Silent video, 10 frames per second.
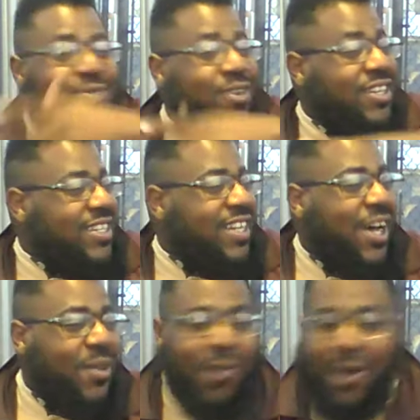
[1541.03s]
or look the
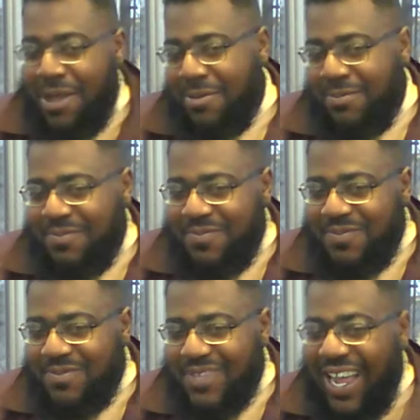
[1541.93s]
other way.
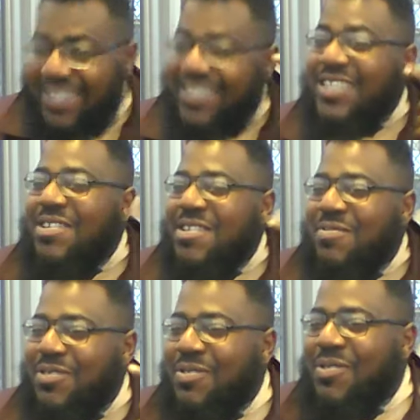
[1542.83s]
I still hear
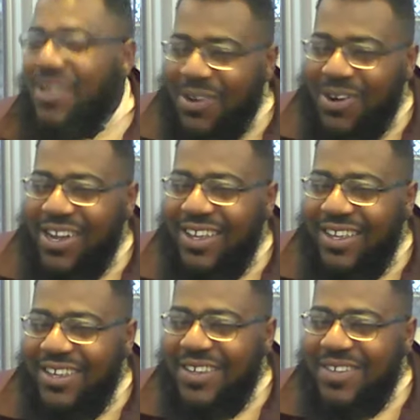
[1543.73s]
what's going on,
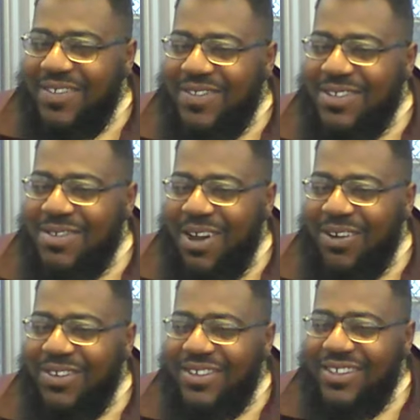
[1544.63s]
you
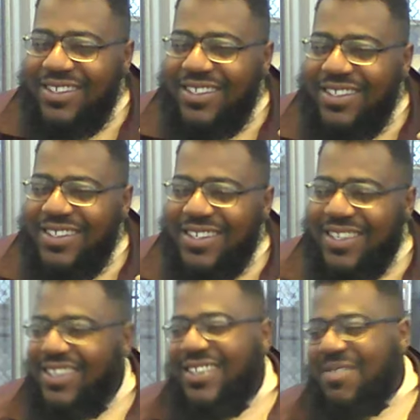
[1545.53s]
know.
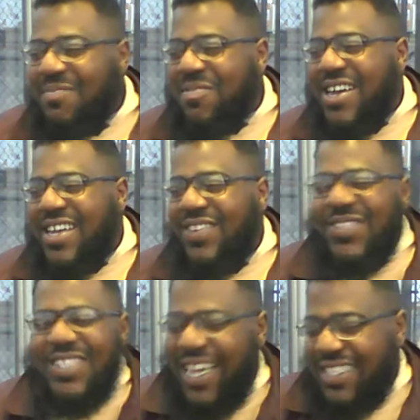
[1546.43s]
But it
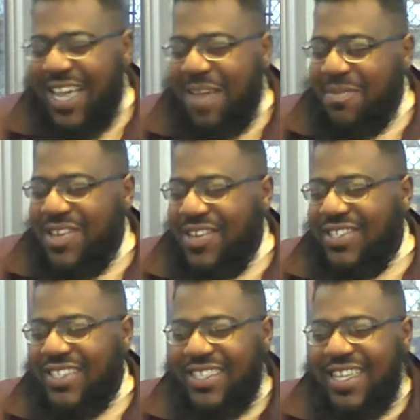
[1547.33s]
was that type of
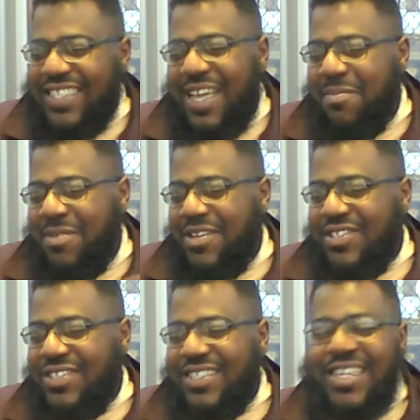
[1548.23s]
energy. It's that type of
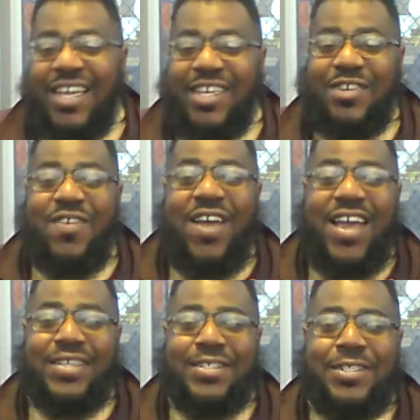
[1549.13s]
energy. It's like your
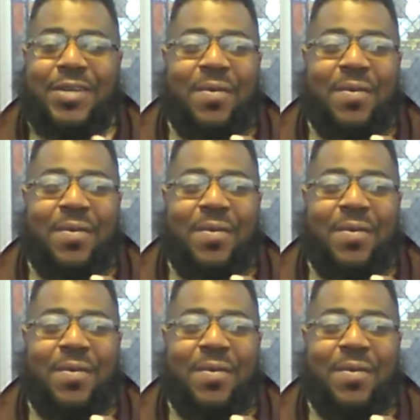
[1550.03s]
ass